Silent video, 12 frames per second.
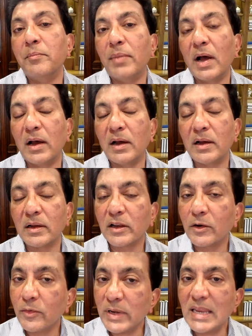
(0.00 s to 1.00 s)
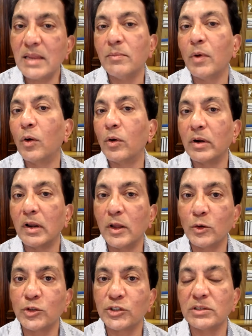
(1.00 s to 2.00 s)
a cream or
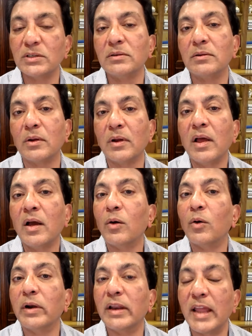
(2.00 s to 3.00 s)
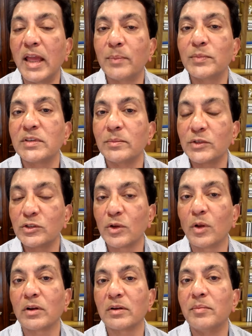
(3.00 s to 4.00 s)
lotion or an Epsom
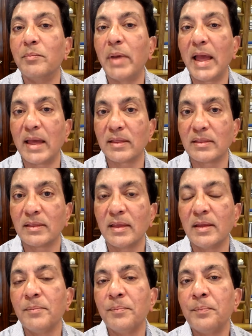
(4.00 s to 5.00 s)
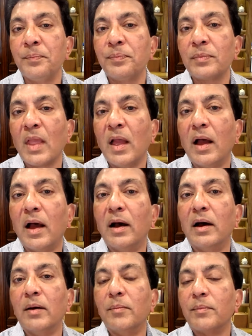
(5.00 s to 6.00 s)
salt bath.
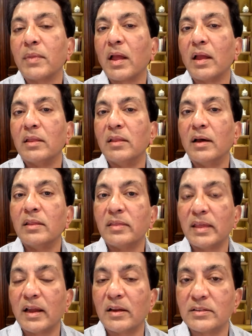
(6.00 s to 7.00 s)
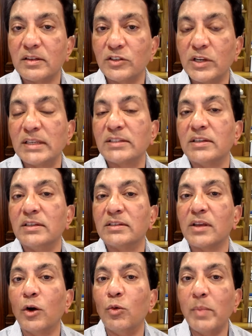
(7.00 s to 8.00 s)
The other thing I suggest is
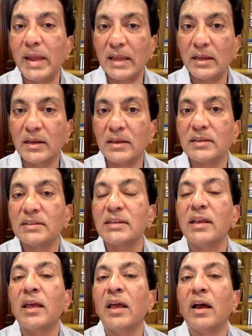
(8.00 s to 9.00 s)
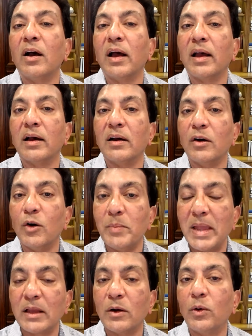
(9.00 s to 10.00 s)
omegas.
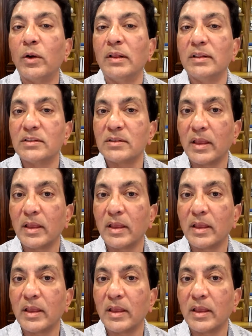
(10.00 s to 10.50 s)
Omega oils